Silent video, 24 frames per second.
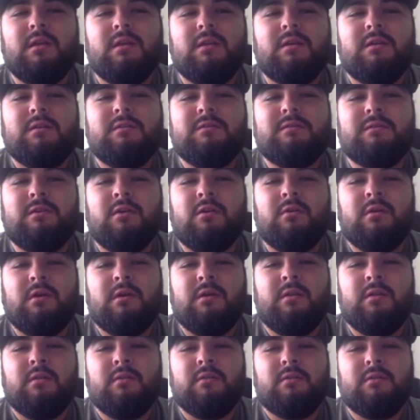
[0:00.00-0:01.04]
So
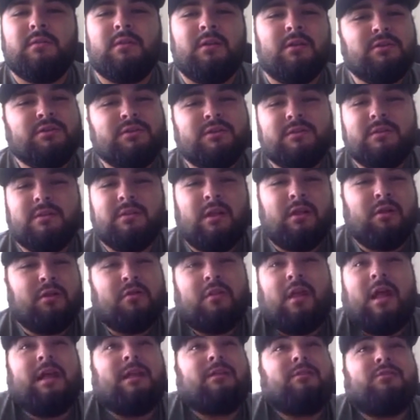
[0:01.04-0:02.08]

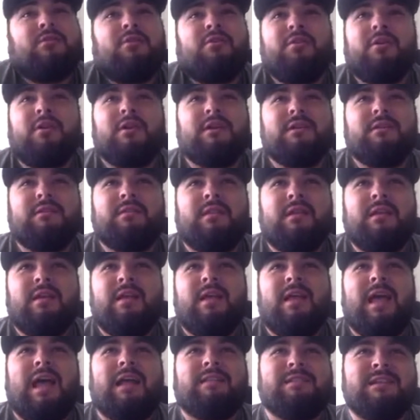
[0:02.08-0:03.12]
I don't know. They're getting
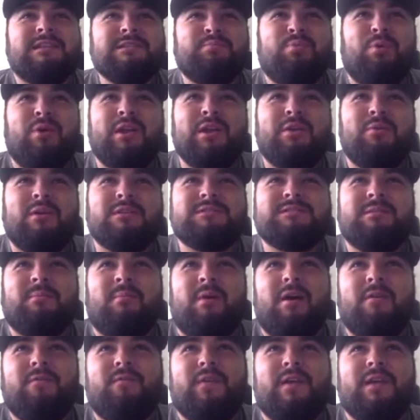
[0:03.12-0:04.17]
at this point. You want some
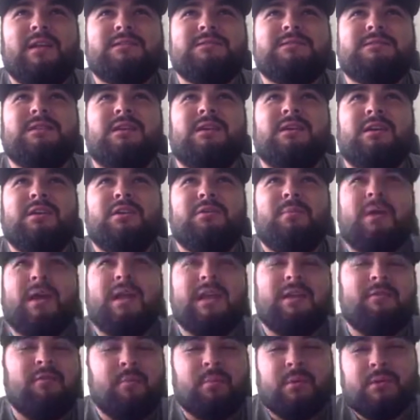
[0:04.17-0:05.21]
offense. You might
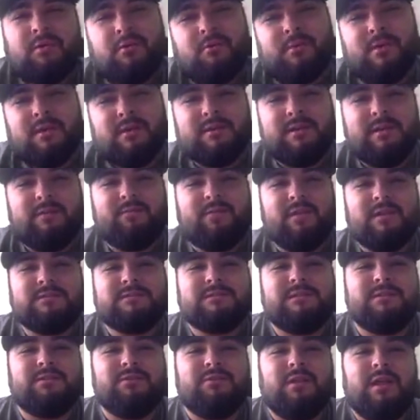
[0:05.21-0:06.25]
give up a little bit of
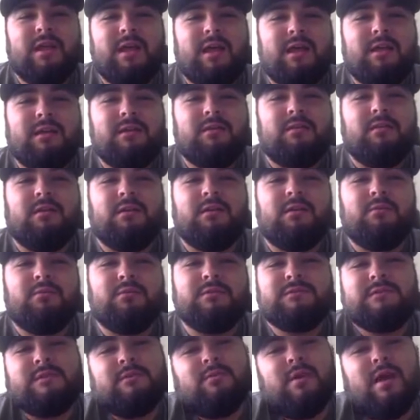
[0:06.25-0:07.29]
defense to do that. We'll
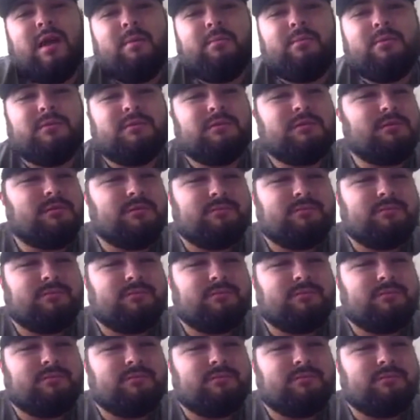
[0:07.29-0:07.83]
see what happens.